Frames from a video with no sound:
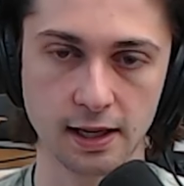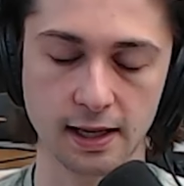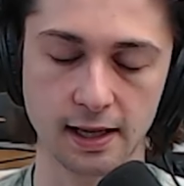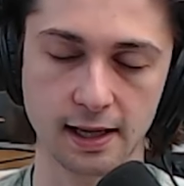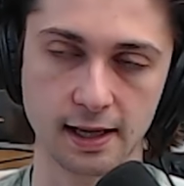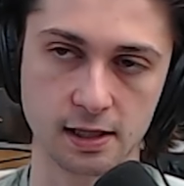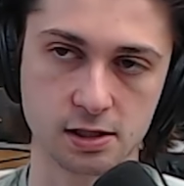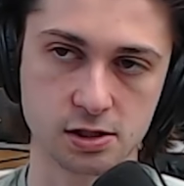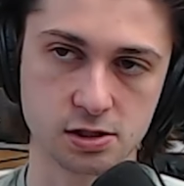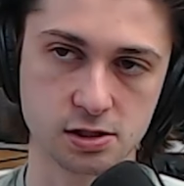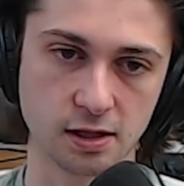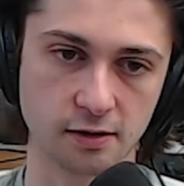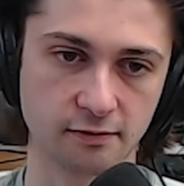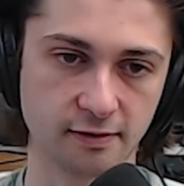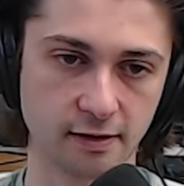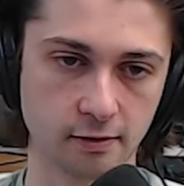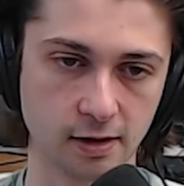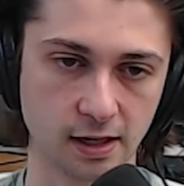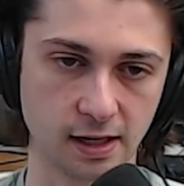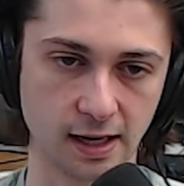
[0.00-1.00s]
it's a
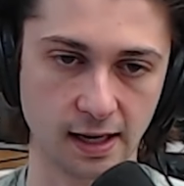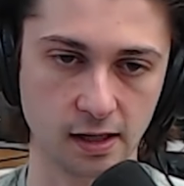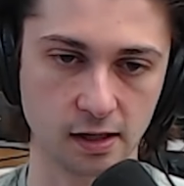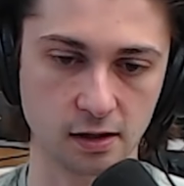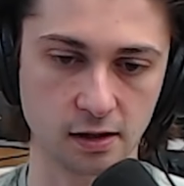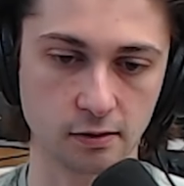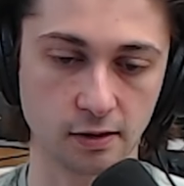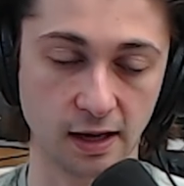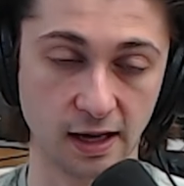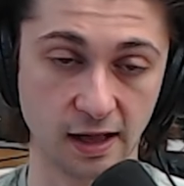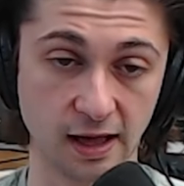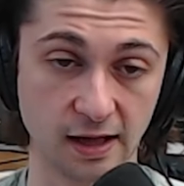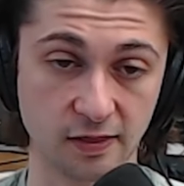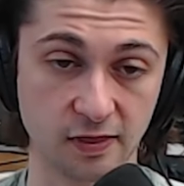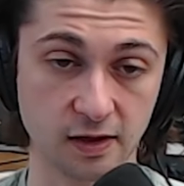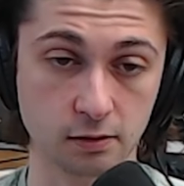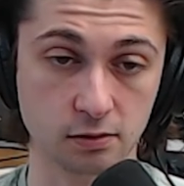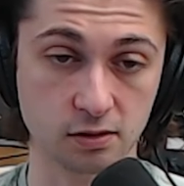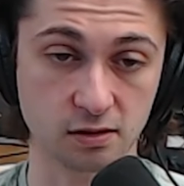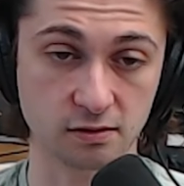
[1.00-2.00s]
very nice, I
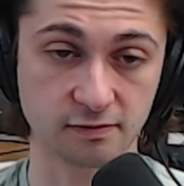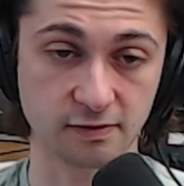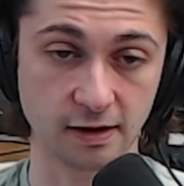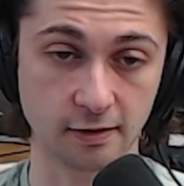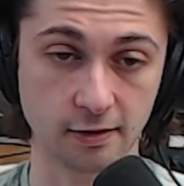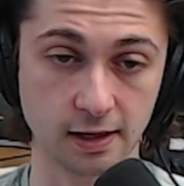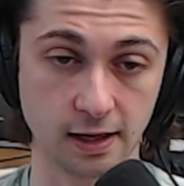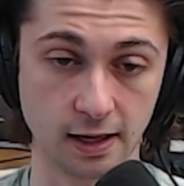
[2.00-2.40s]
think it was a very